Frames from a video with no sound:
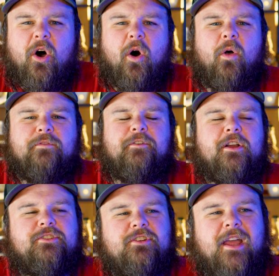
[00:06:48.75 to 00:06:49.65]
Old
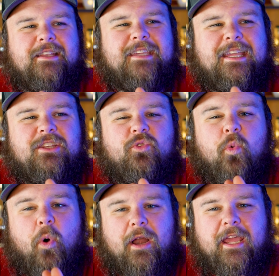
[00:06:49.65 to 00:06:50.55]
Forester
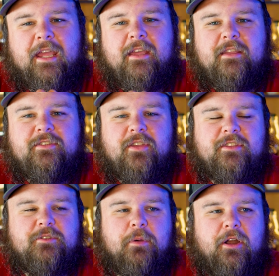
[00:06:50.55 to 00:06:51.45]
1920. So
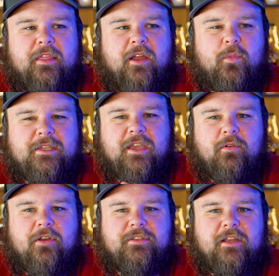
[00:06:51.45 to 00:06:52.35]
this is part of their Whiskey
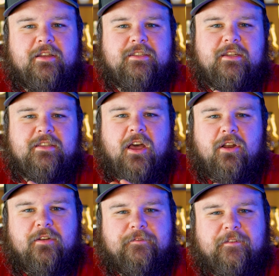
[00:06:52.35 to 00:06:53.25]
Row series. It is
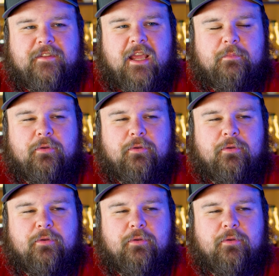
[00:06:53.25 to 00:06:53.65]
115